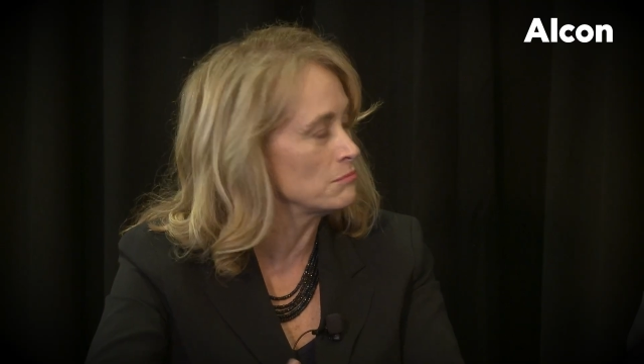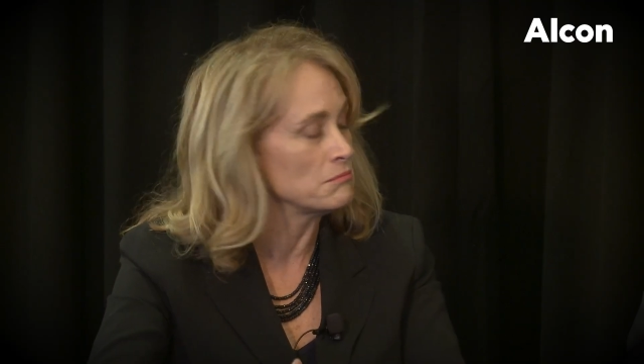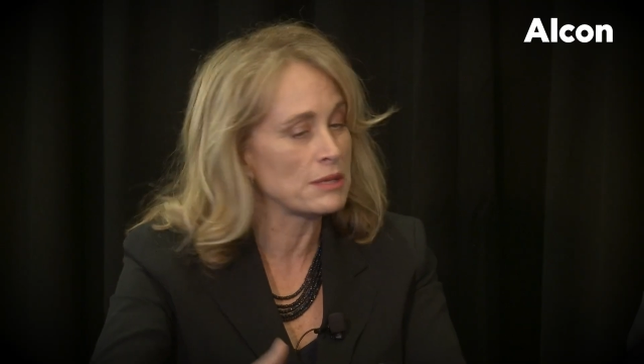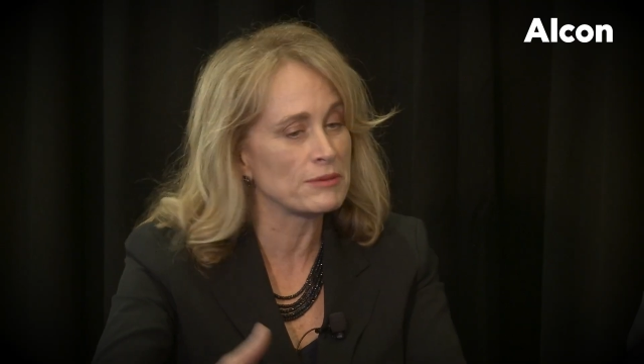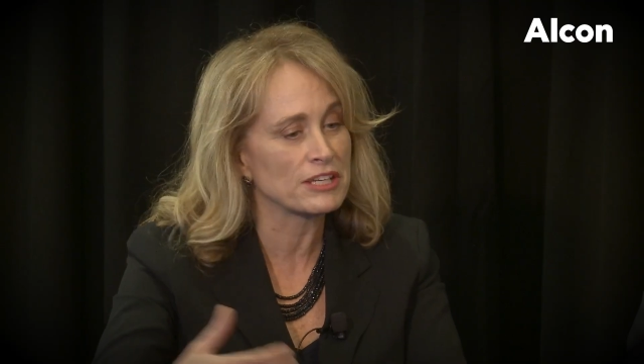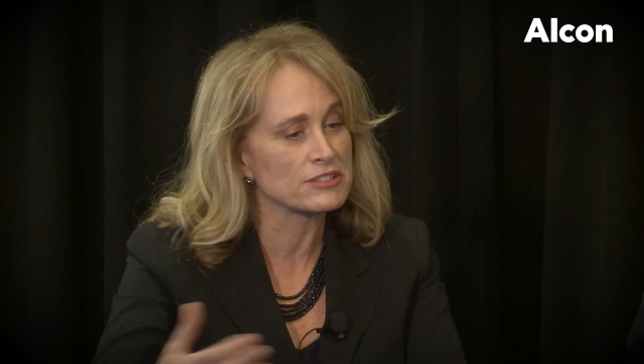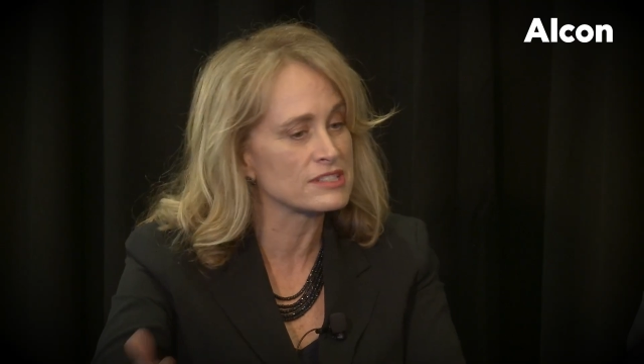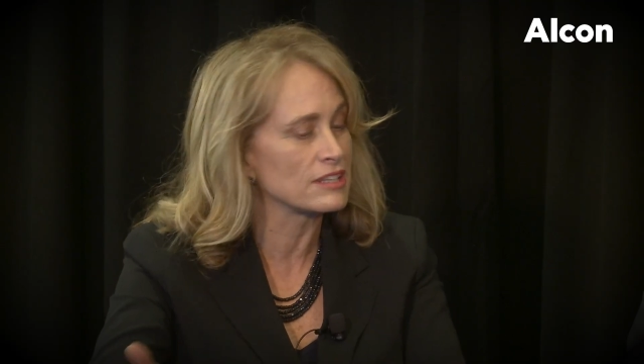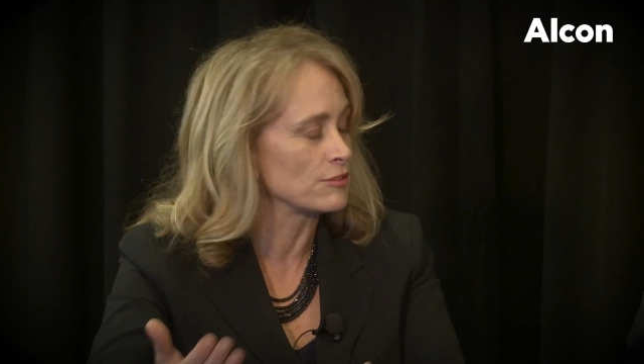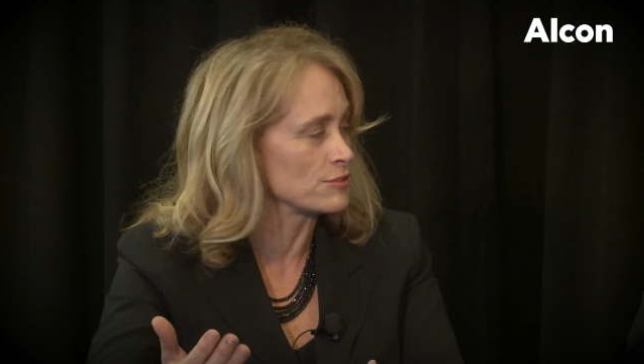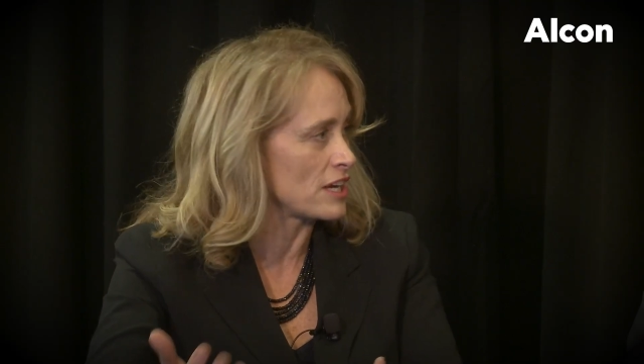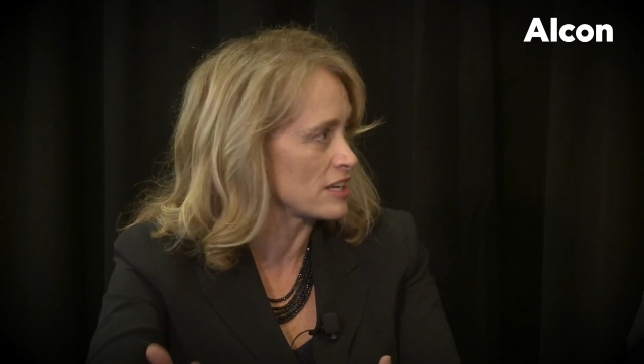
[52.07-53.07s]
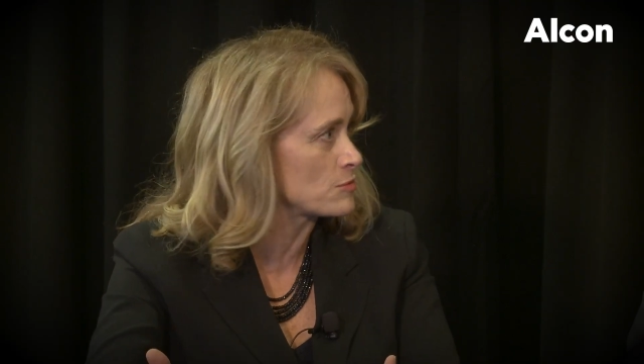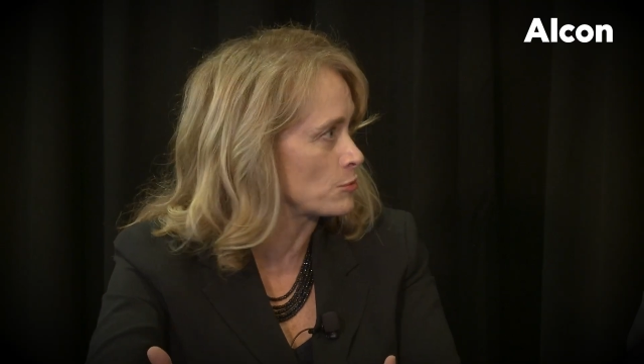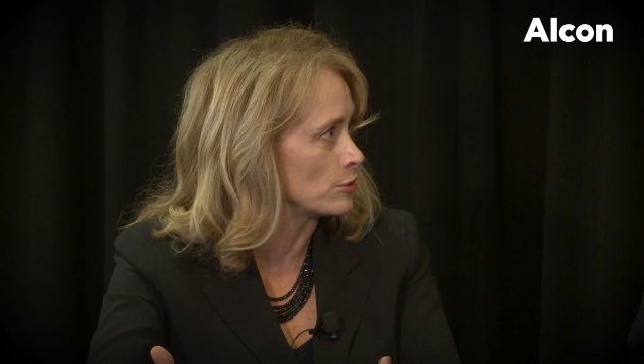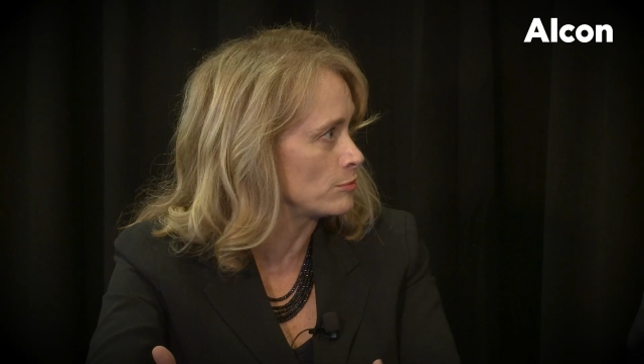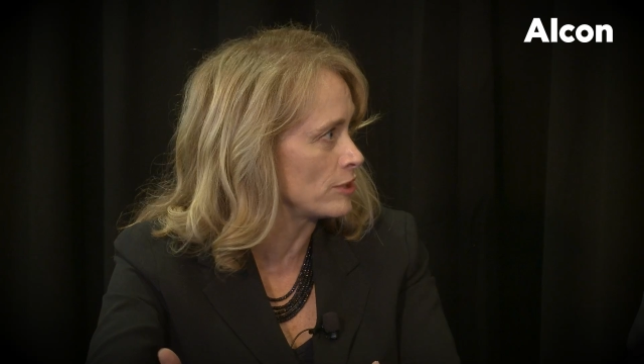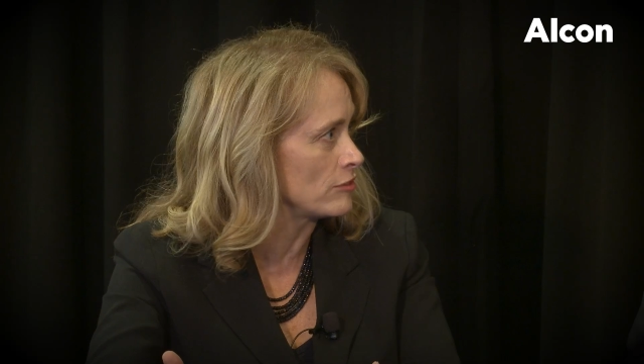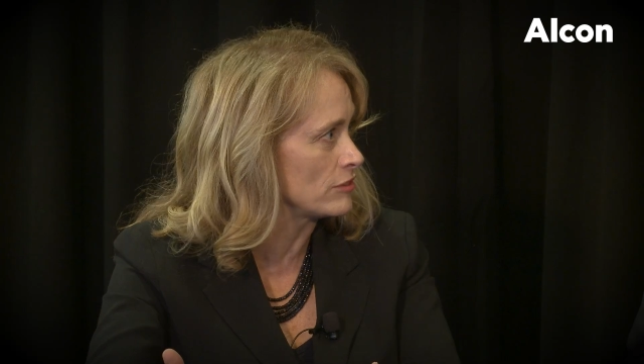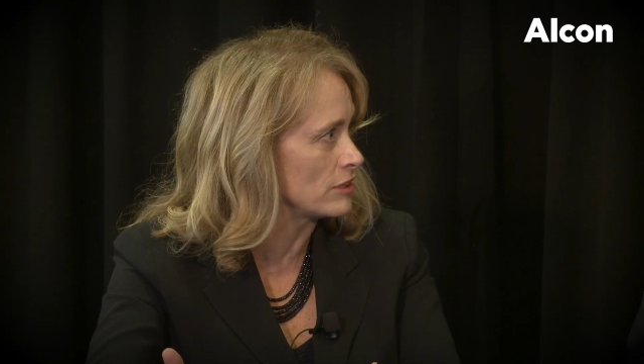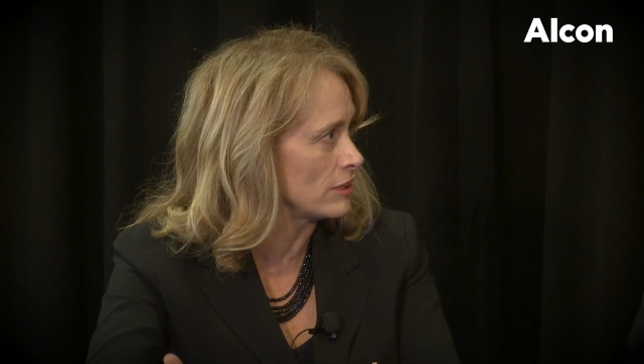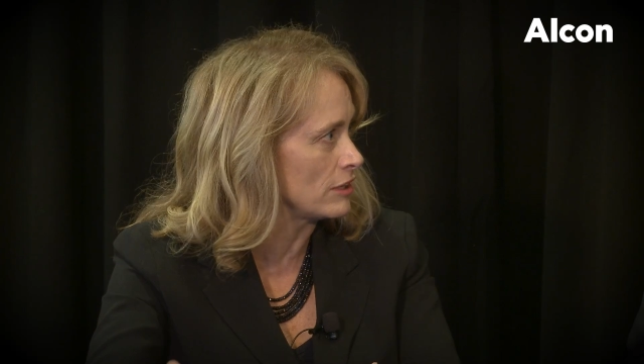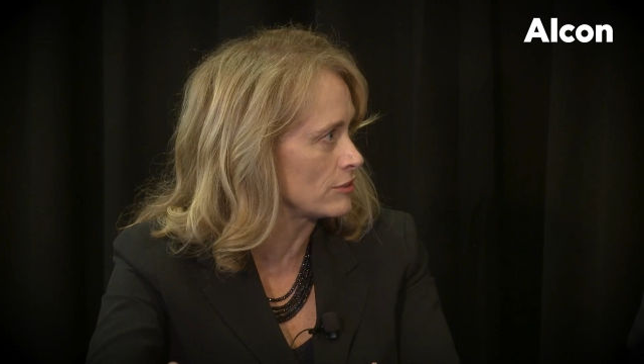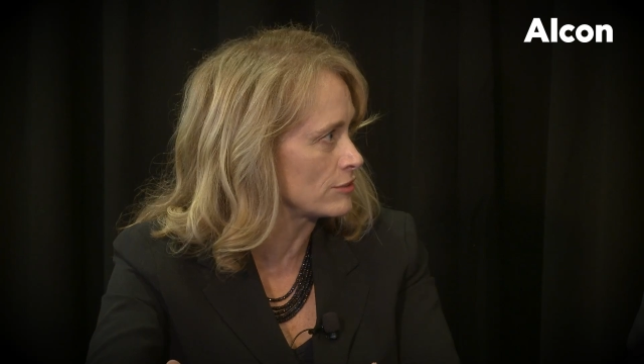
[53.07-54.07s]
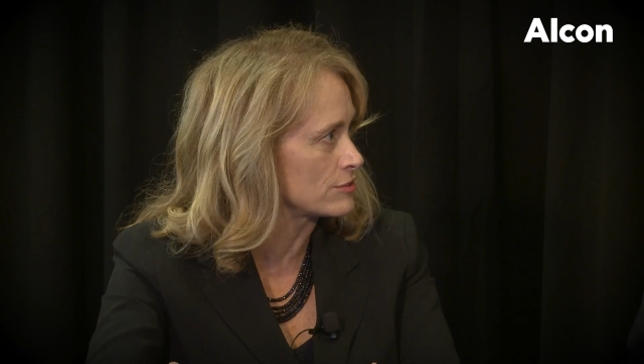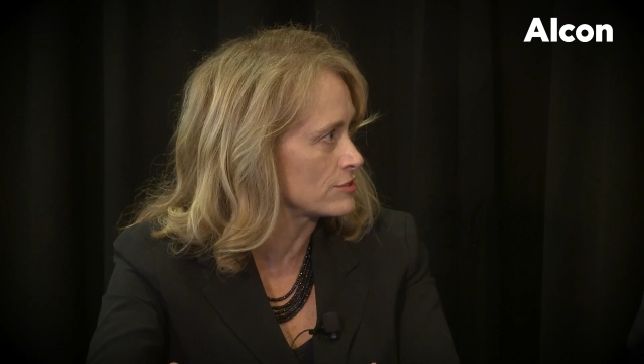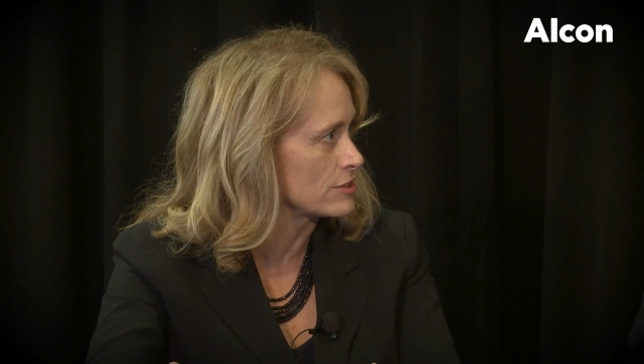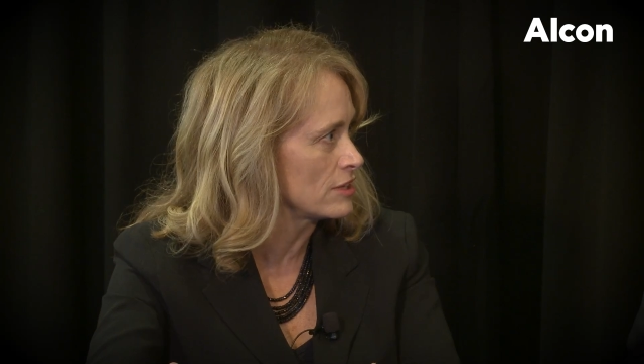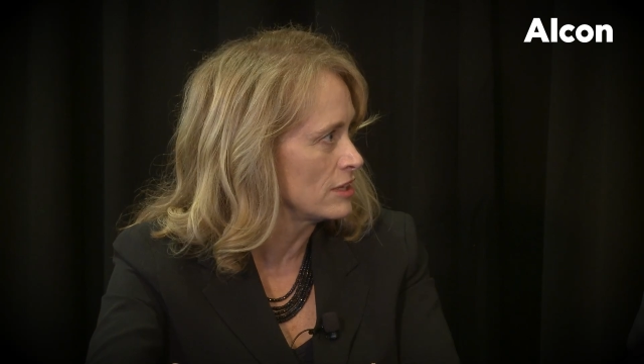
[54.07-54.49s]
maybe they could see their dashboard better than others,